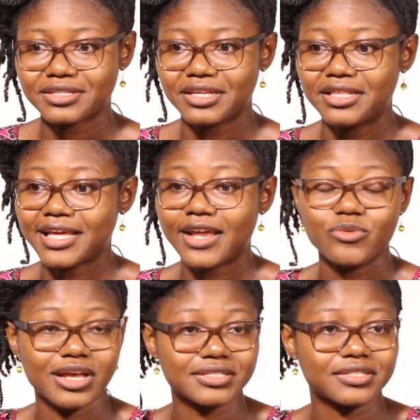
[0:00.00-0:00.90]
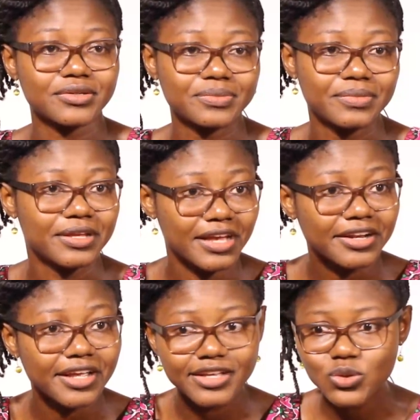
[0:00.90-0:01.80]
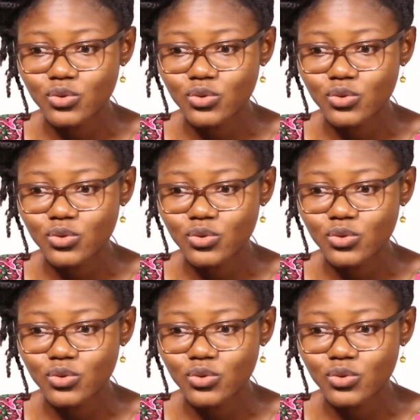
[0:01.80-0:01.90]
in the end, we are still Ghanaians,